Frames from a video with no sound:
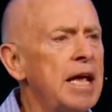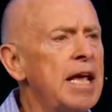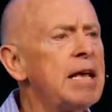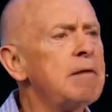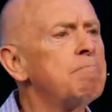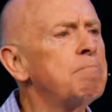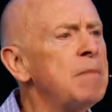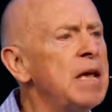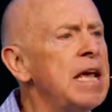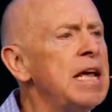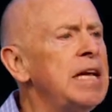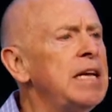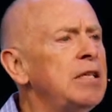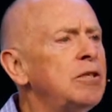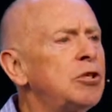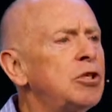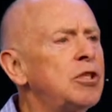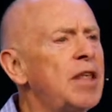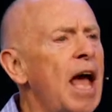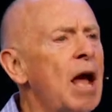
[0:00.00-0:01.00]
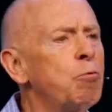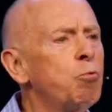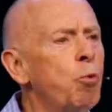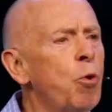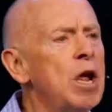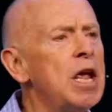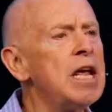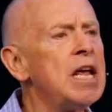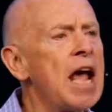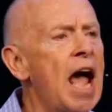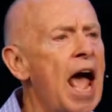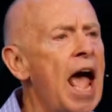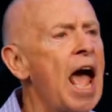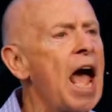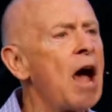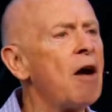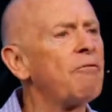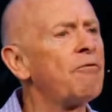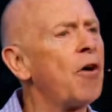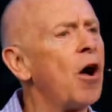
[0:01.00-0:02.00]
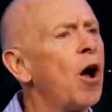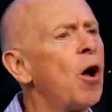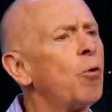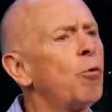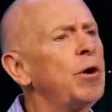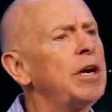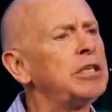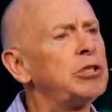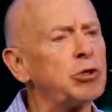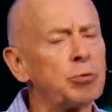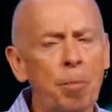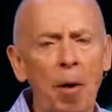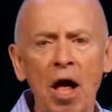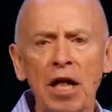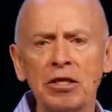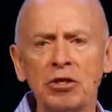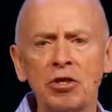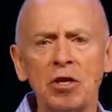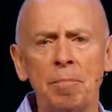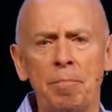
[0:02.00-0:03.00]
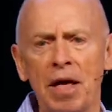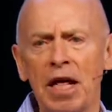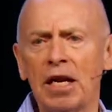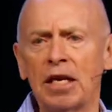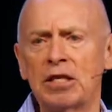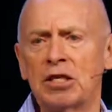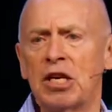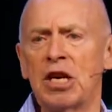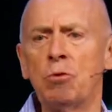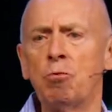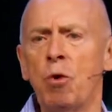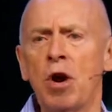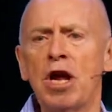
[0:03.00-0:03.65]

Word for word: It means that we have a responsibility.